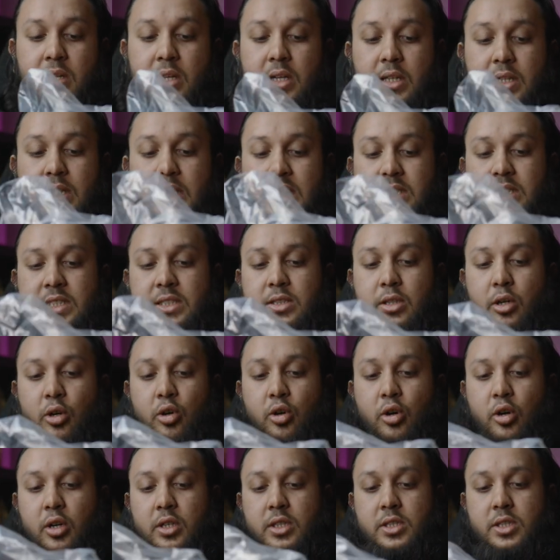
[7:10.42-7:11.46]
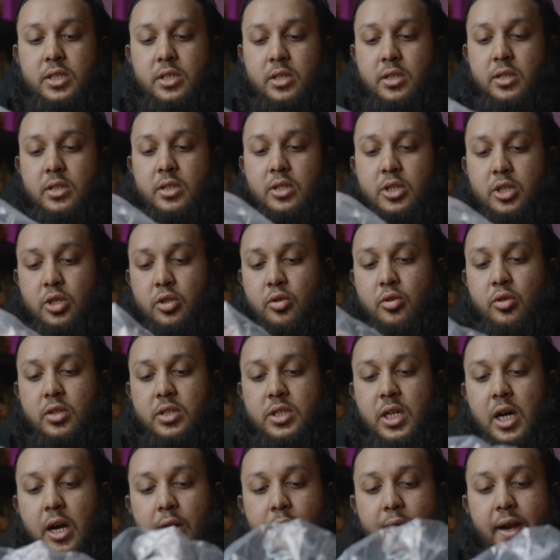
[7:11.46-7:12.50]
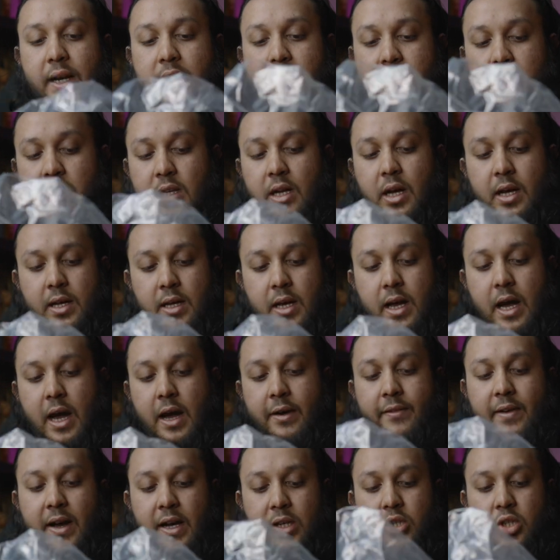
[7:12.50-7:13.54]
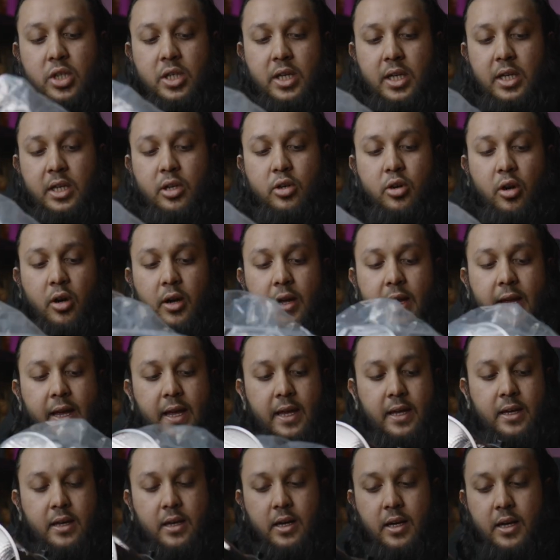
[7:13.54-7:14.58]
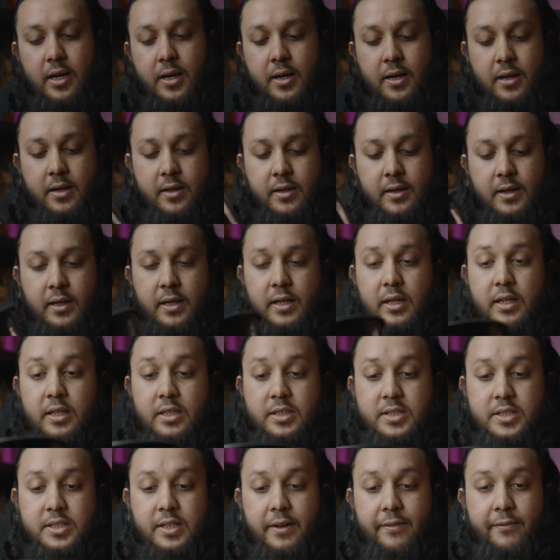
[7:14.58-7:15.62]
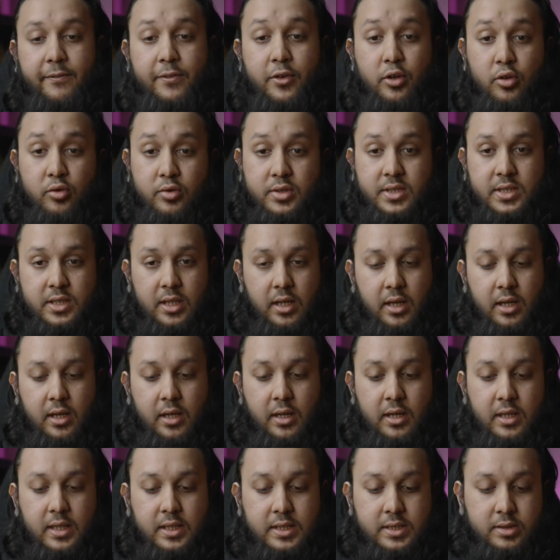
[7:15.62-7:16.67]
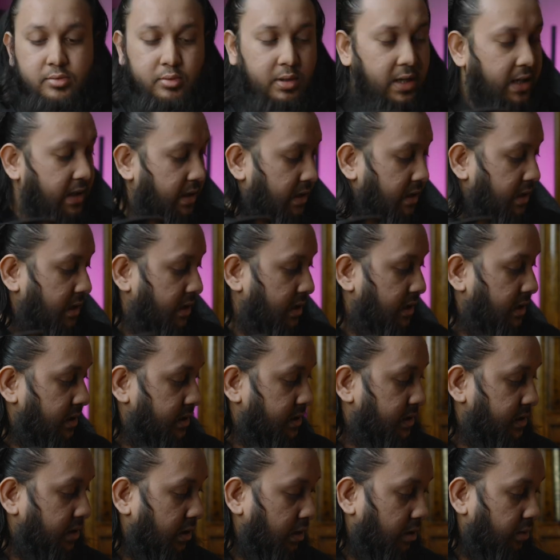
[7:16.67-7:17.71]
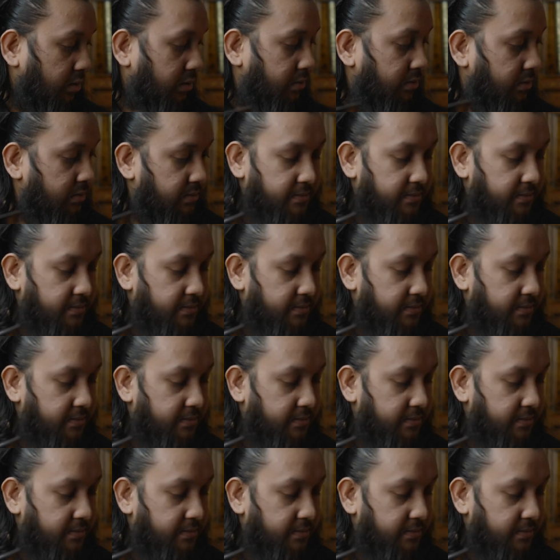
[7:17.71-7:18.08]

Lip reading: this is the hood to direct light. I've actually got a diffuser as well, so